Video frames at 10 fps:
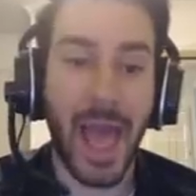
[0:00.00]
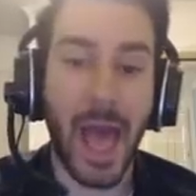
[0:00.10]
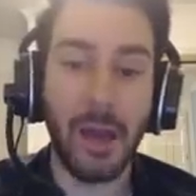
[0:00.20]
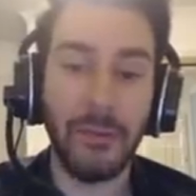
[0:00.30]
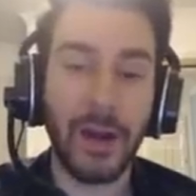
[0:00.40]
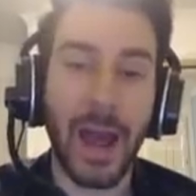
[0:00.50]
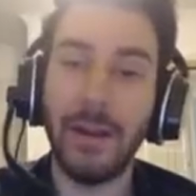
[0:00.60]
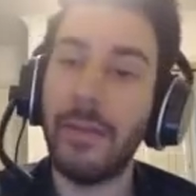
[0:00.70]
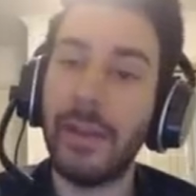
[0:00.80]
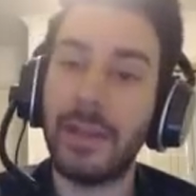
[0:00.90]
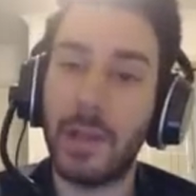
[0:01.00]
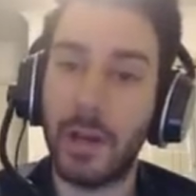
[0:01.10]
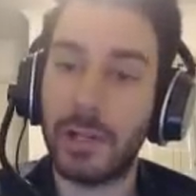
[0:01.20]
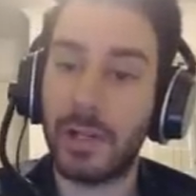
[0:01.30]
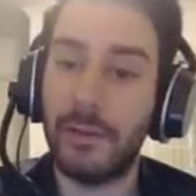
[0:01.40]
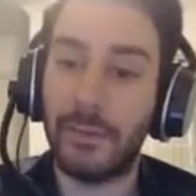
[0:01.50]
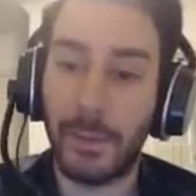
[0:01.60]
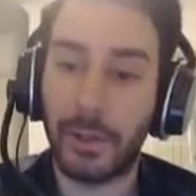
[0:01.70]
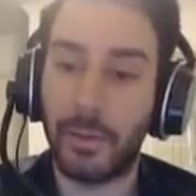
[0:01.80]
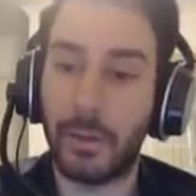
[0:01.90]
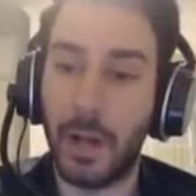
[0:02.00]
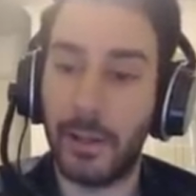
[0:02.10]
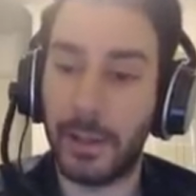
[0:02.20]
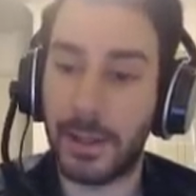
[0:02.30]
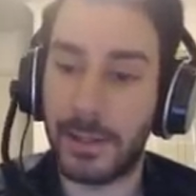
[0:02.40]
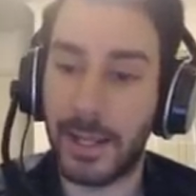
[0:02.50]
However, I don't think Cassandra's good for Mercurial Gauntlet because,